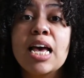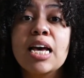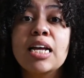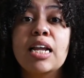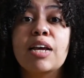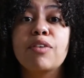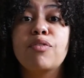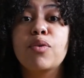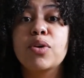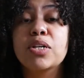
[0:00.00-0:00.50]

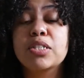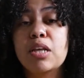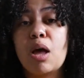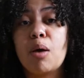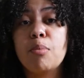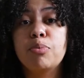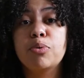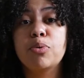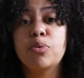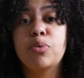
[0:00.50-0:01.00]
Like for
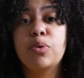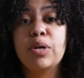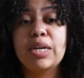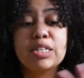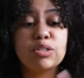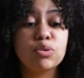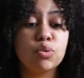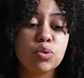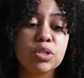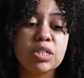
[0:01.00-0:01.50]
example, it
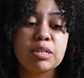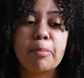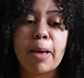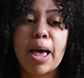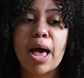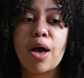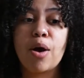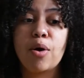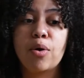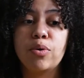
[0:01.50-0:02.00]
talks
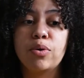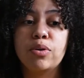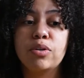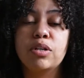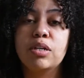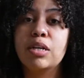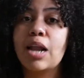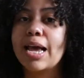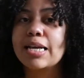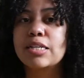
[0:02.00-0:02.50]
about
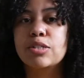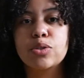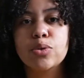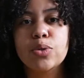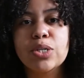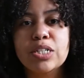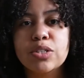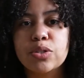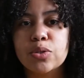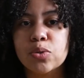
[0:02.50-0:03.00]
light soy
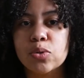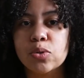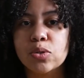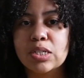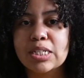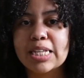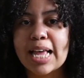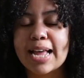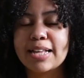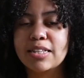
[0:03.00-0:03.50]

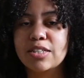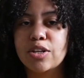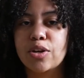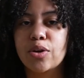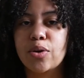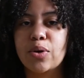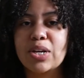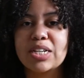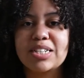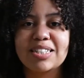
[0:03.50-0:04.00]
sauce, and so
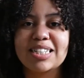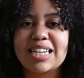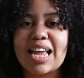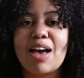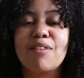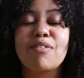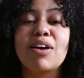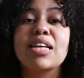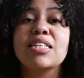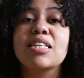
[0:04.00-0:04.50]
it doesn't
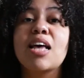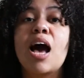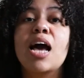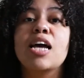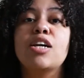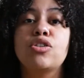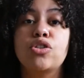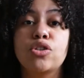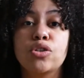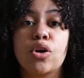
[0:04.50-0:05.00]
have as high
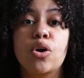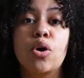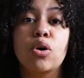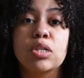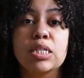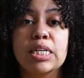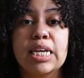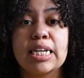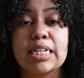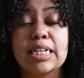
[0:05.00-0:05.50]
a sugar
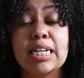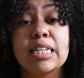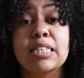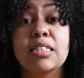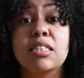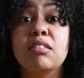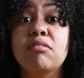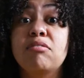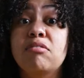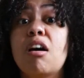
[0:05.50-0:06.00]
content
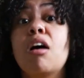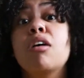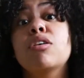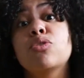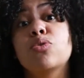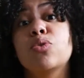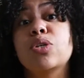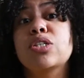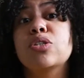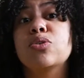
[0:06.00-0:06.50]
than dark
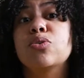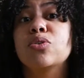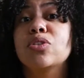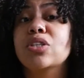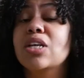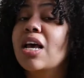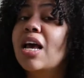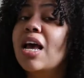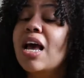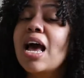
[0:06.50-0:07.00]
soy sauce,
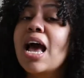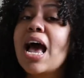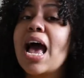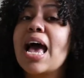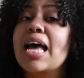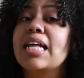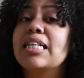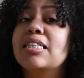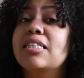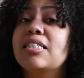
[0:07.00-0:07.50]

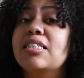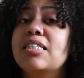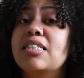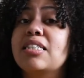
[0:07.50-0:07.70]
and